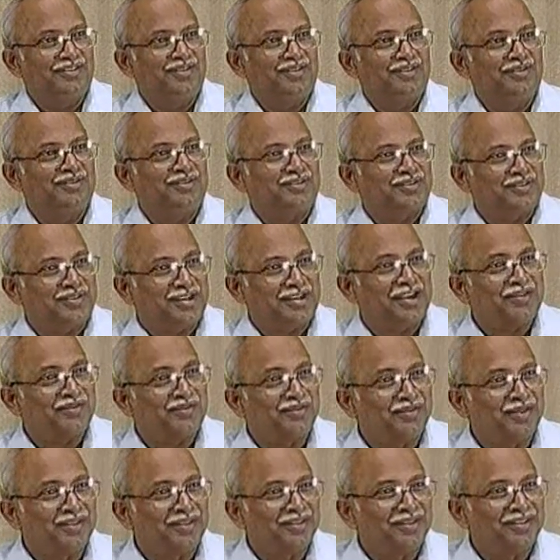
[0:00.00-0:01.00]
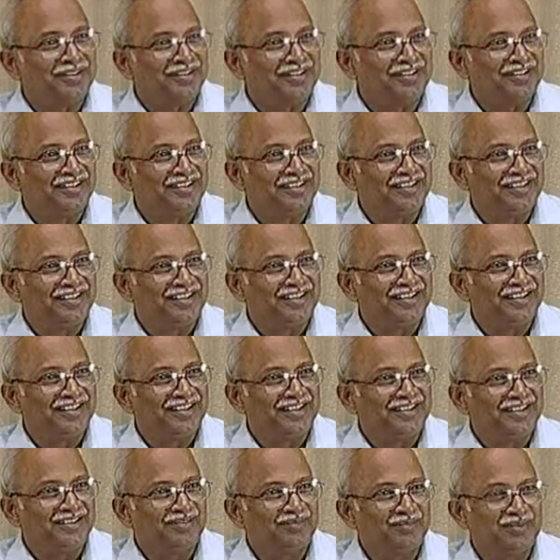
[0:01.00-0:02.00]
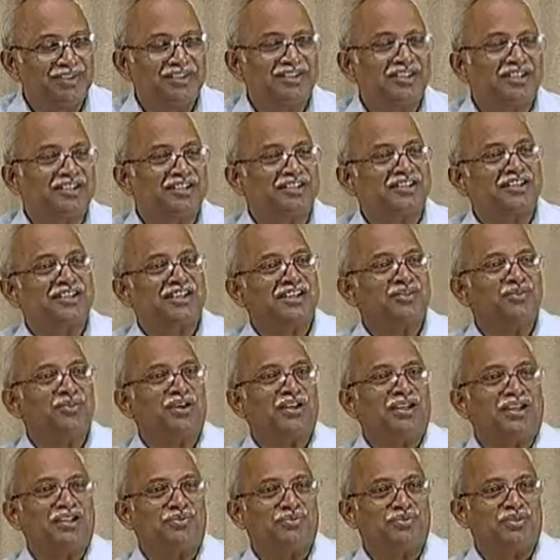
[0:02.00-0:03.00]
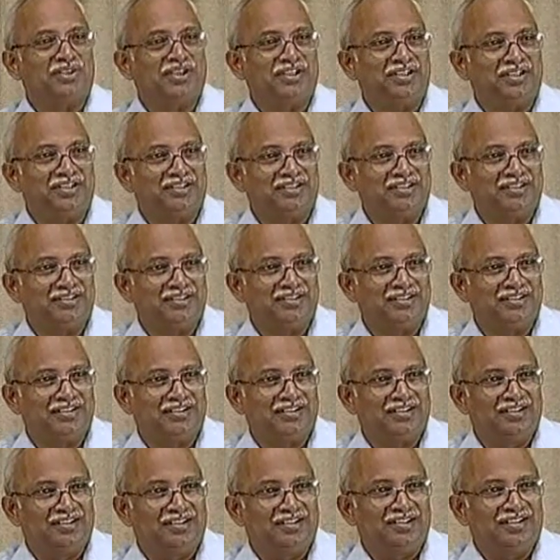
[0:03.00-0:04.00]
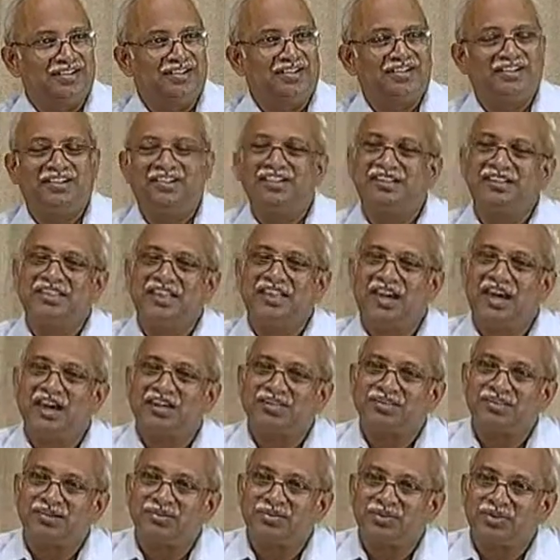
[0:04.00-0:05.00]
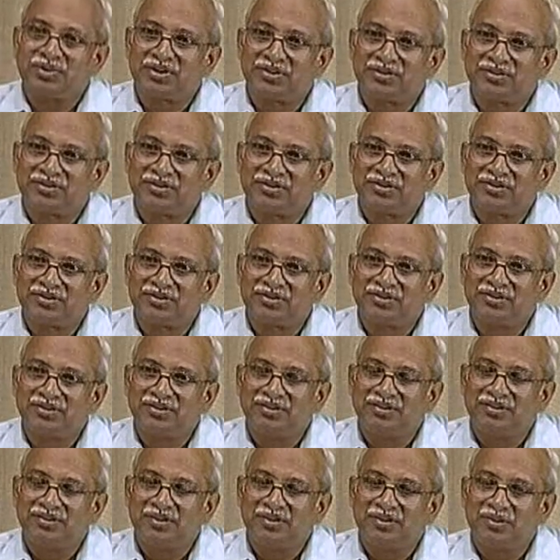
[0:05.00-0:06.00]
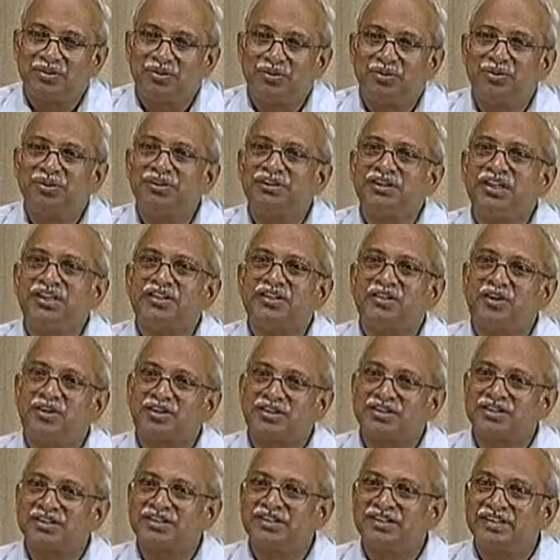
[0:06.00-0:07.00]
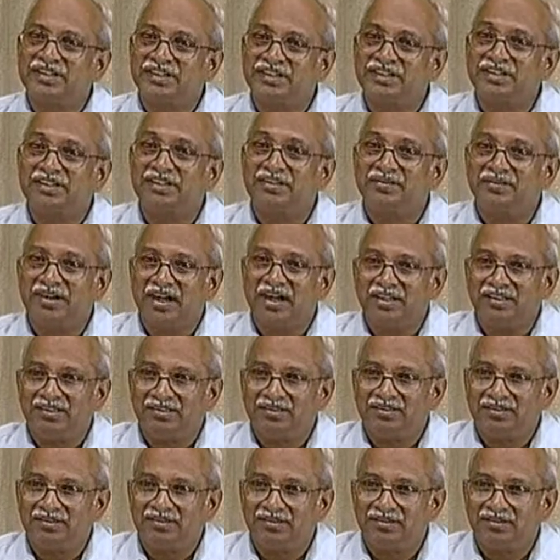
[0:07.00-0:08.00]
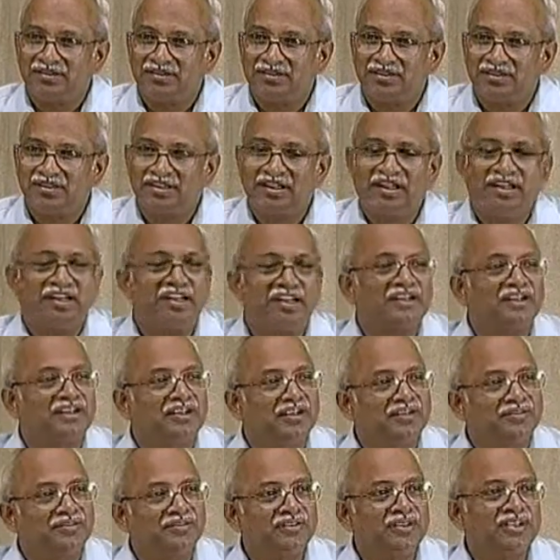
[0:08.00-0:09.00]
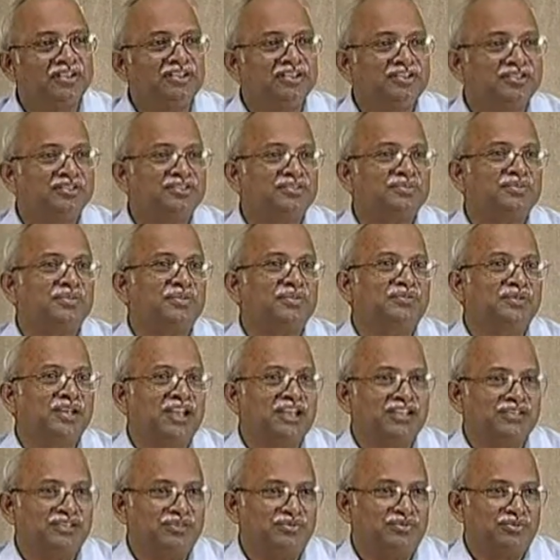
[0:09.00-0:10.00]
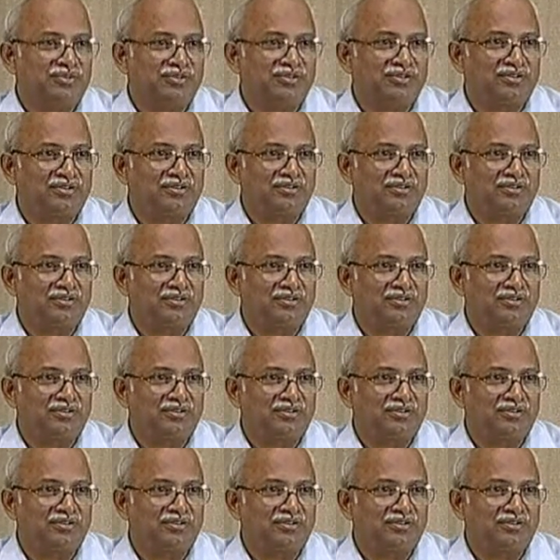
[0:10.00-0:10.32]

So therefore, please understand what I am saying. These are assumptions which are not strictly valid. There are deviations from the assumption.